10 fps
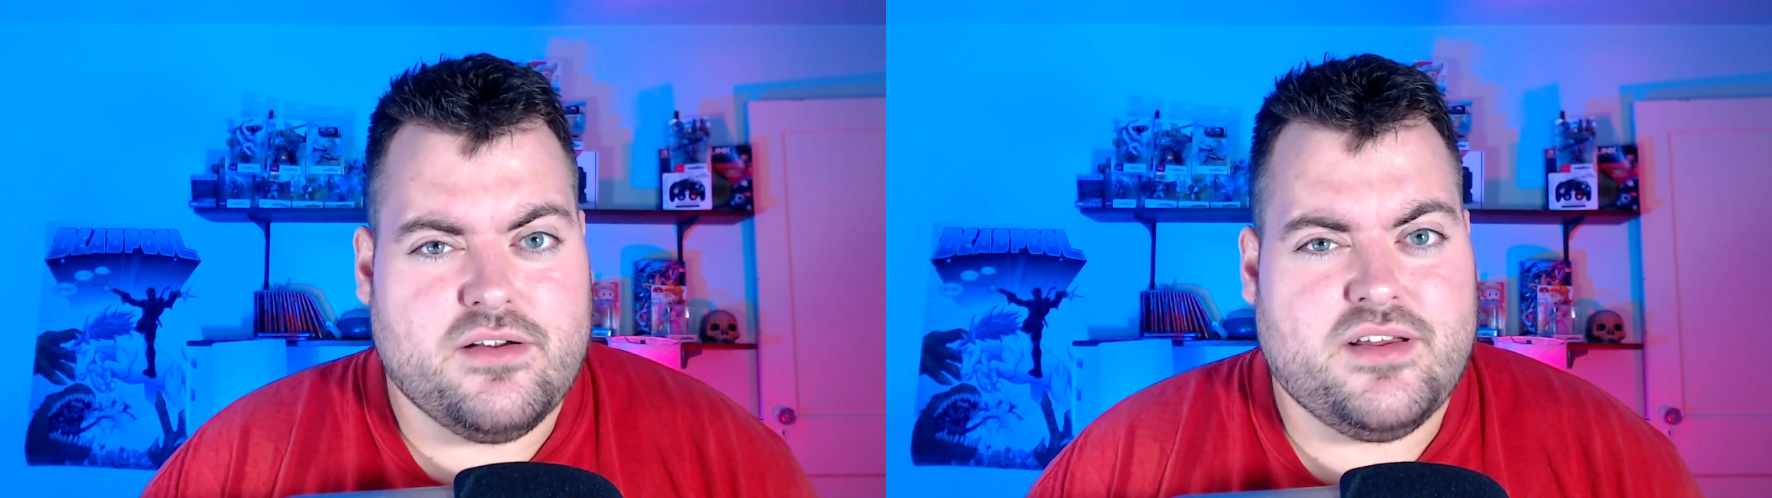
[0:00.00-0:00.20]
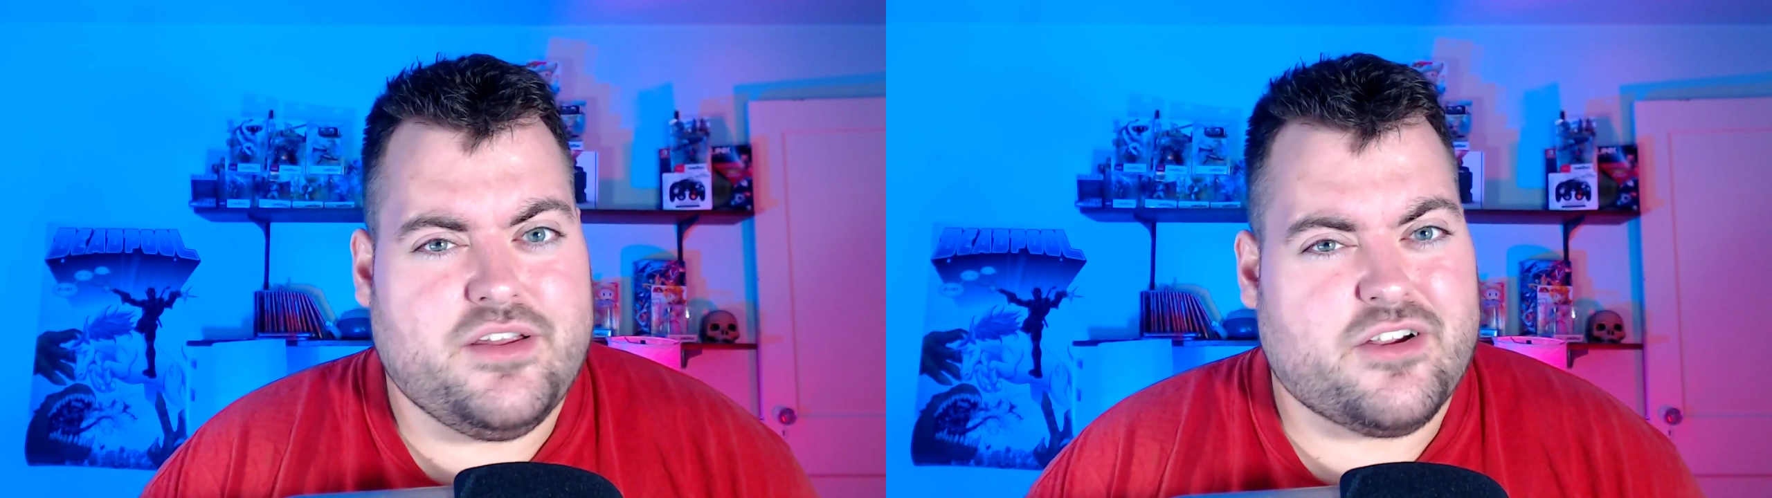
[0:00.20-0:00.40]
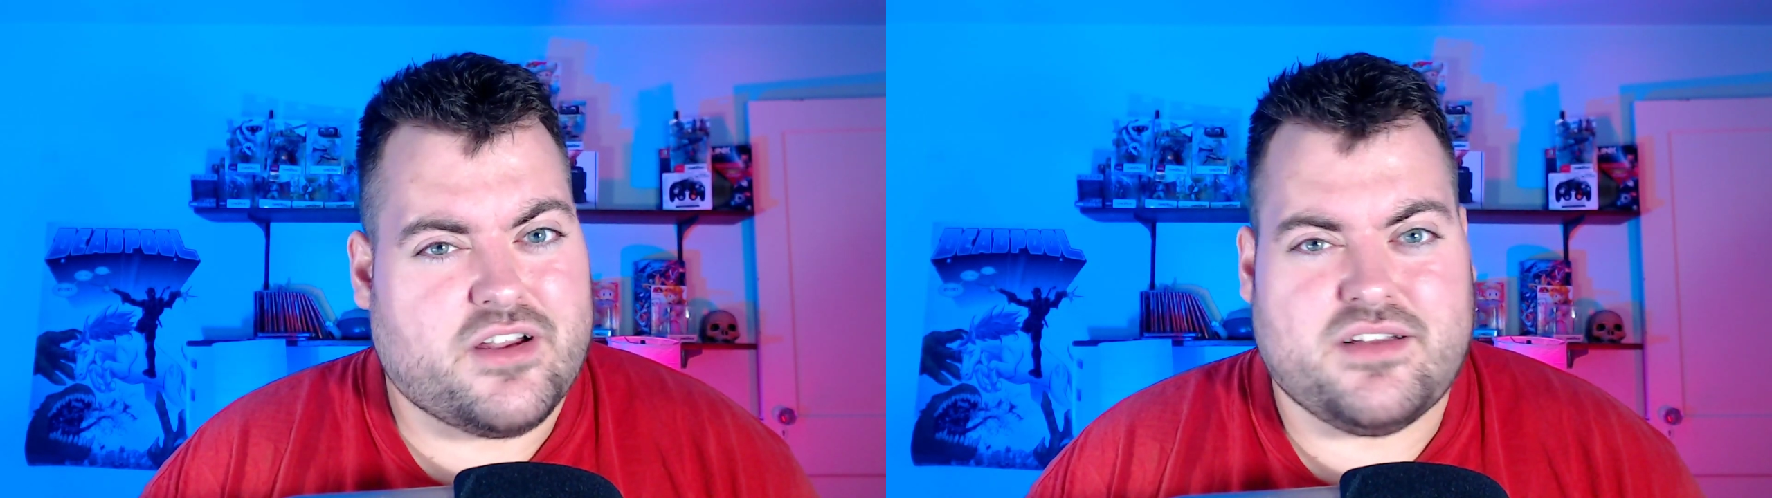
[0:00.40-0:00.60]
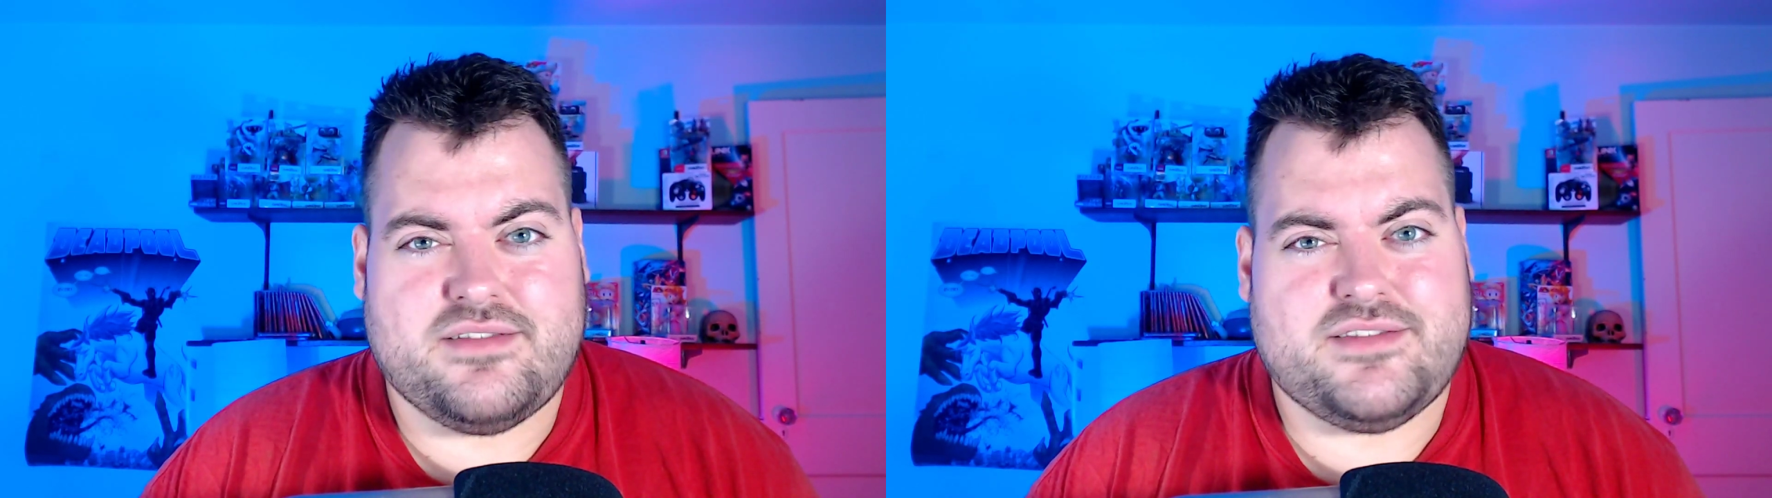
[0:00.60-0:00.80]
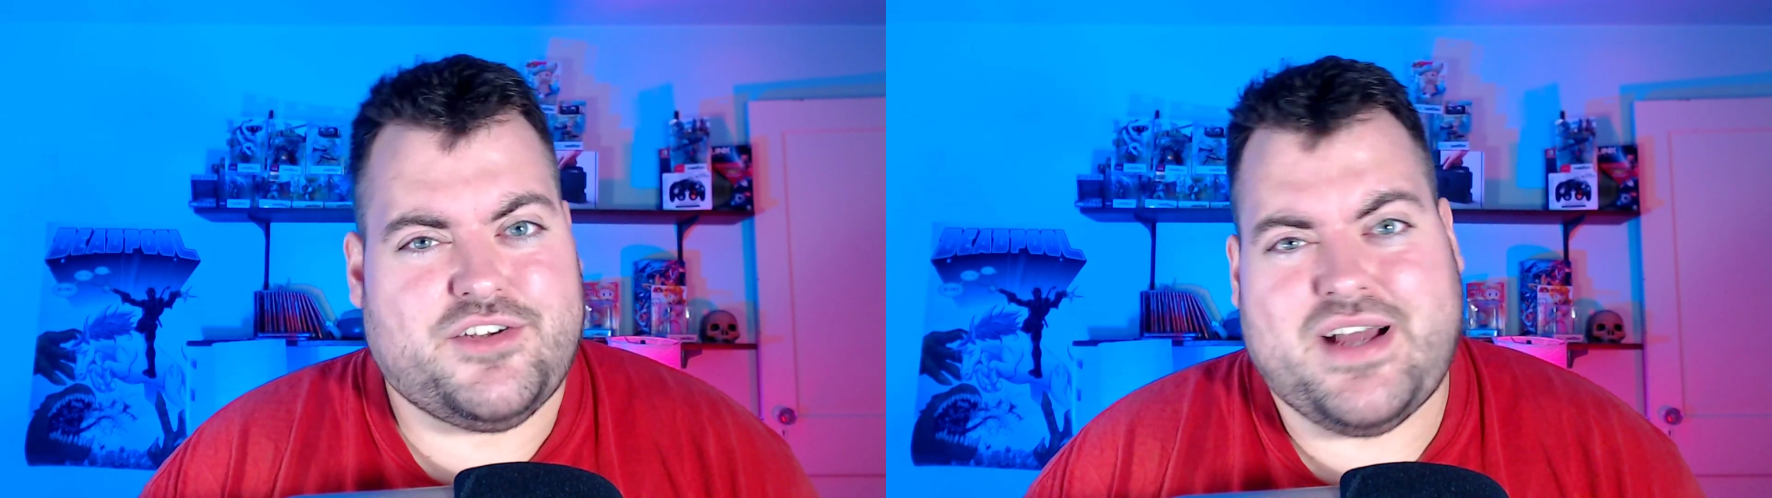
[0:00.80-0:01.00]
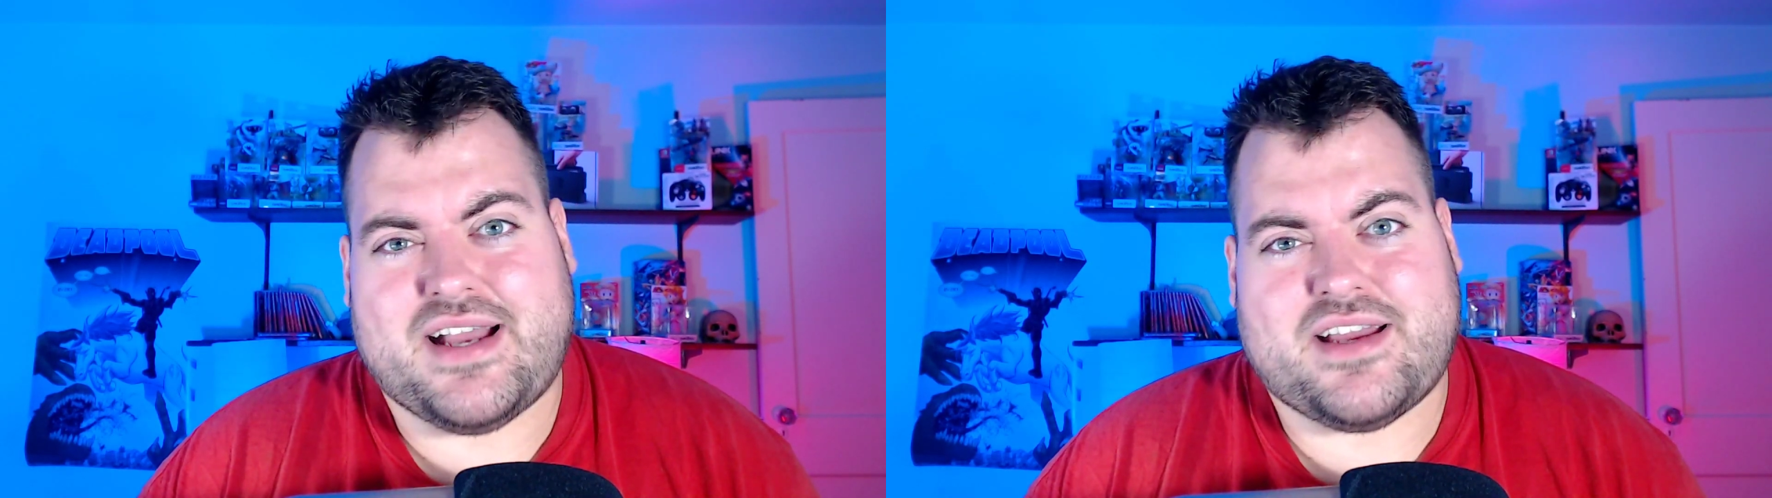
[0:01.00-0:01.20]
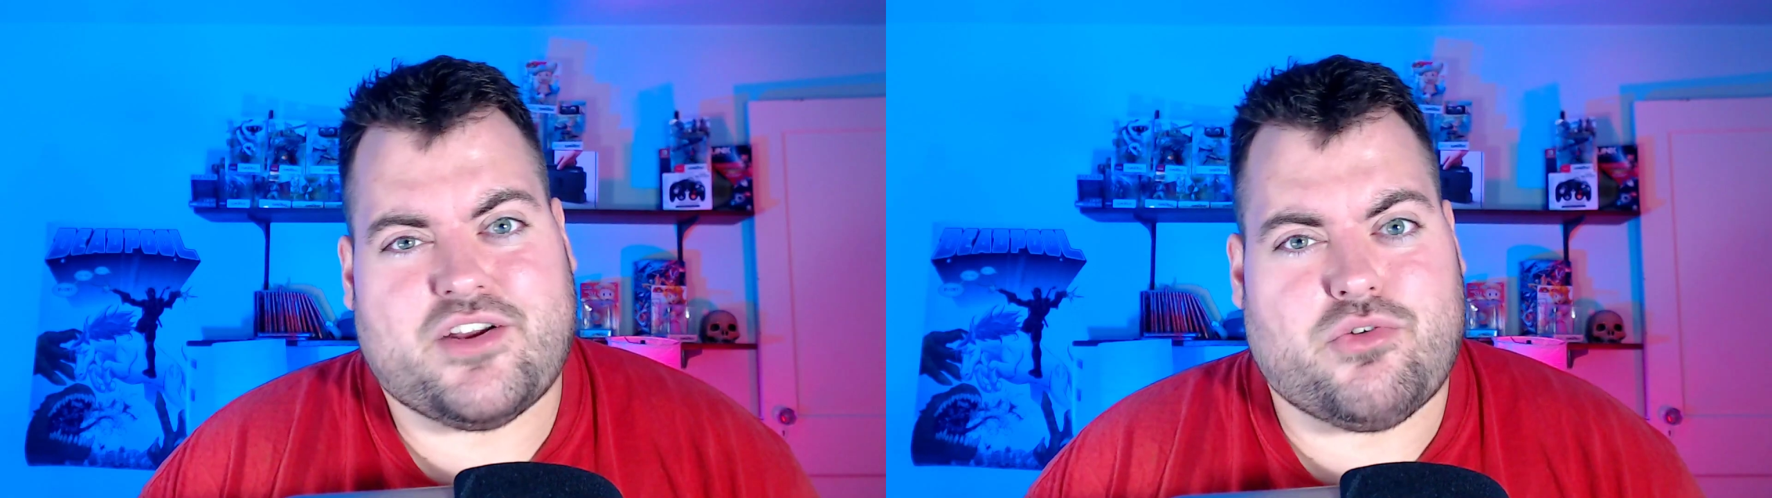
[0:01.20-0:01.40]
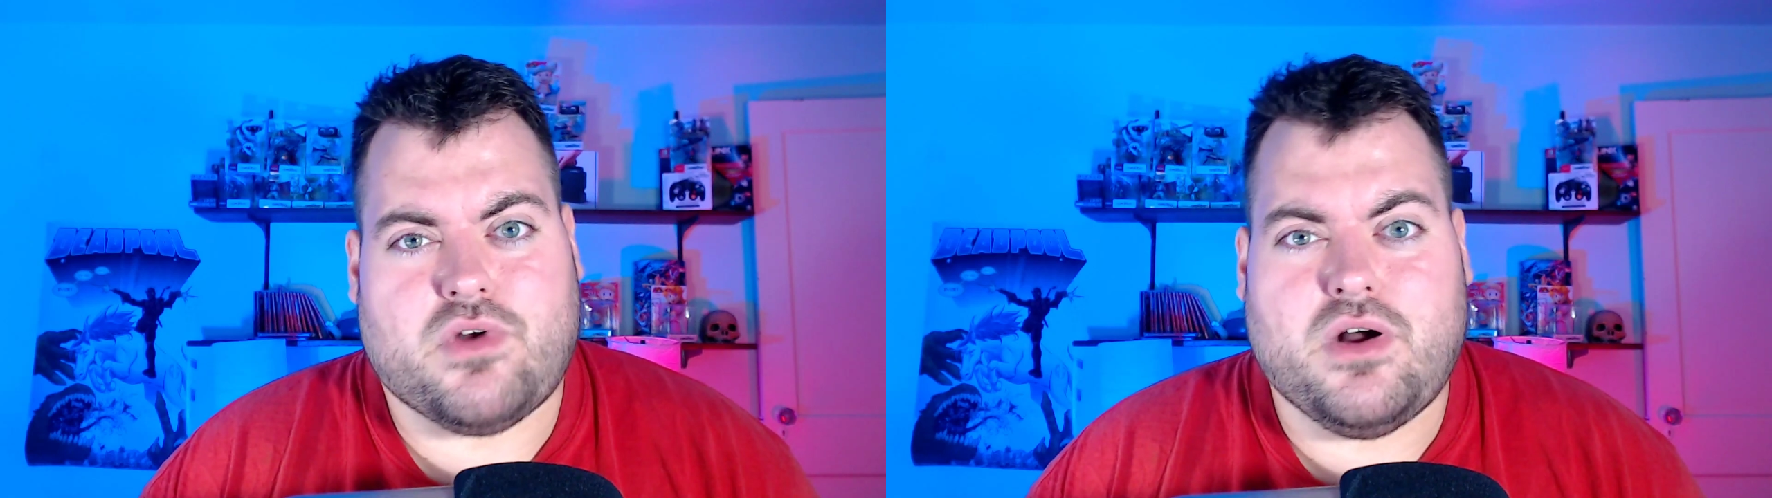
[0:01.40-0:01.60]
you're not going to
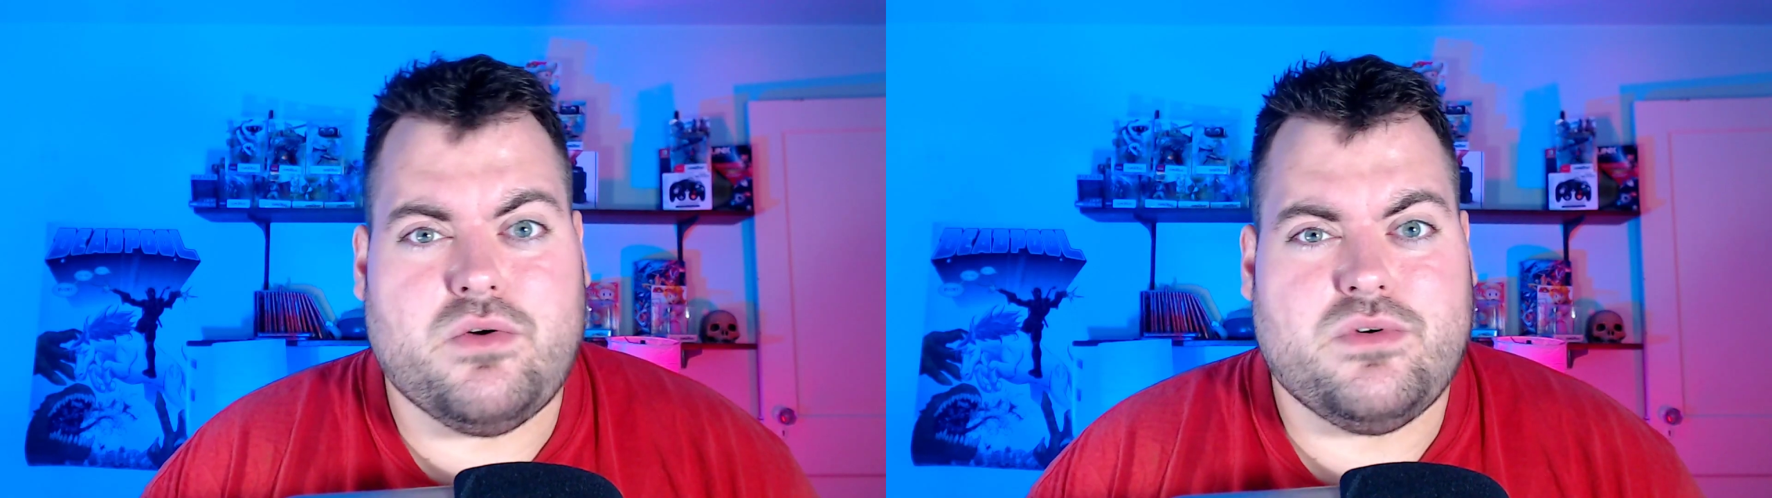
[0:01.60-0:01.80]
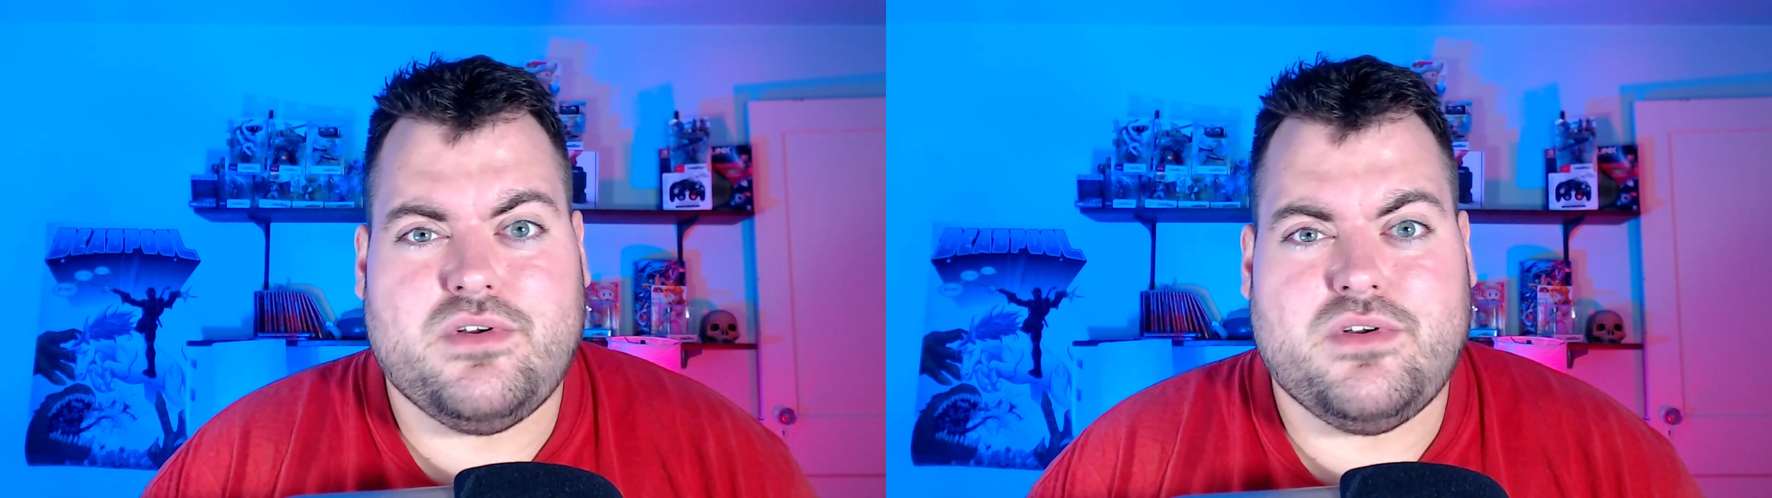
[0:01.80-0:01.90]
grow.